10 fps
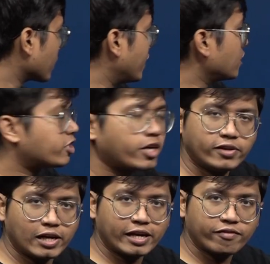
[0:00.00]
it is
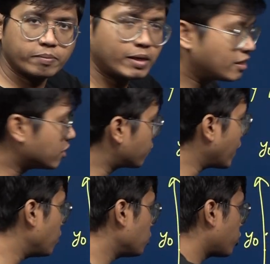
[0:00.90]
generally given by this
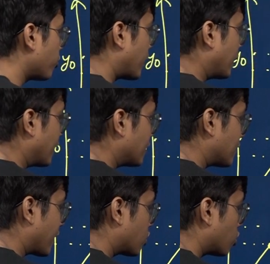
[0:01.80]
value, so you can get
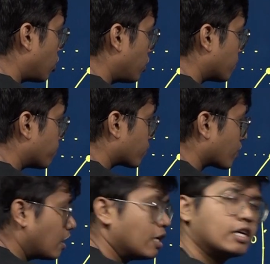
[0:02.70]
this x naught.
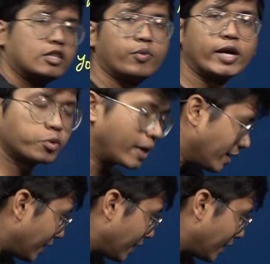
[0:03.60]
The way to get